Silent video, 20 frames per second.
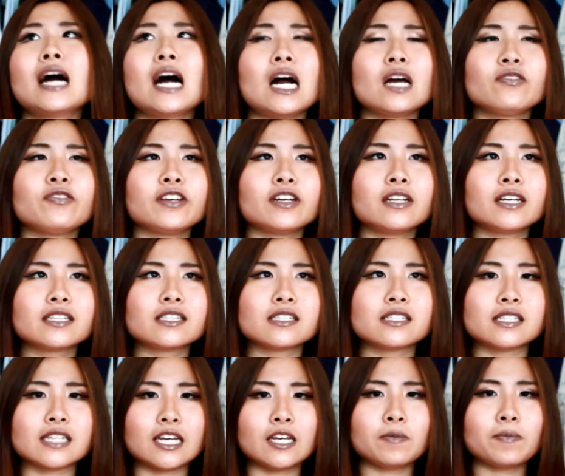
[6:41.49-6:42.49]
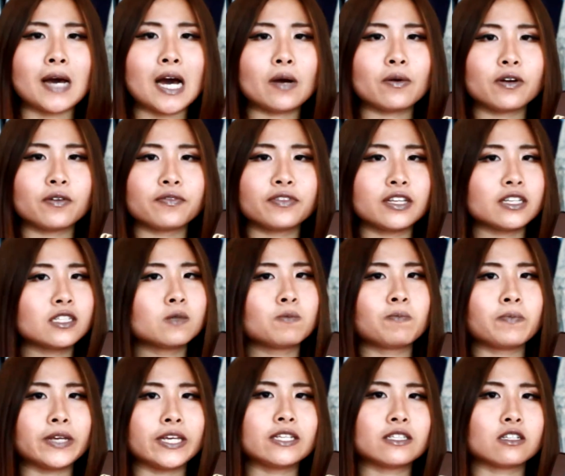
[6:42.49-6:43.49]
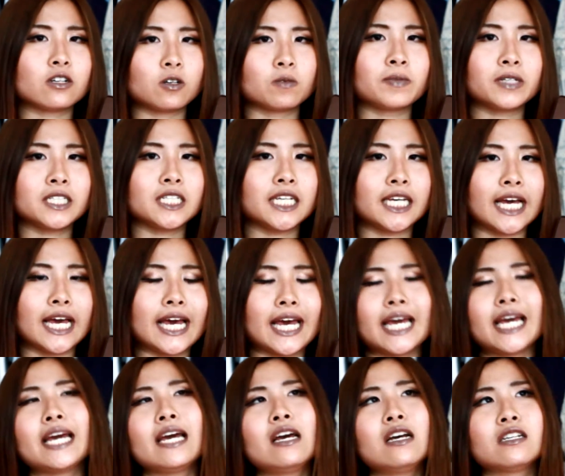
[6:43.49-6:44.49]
I feel like the staying power of this beats Urban Decay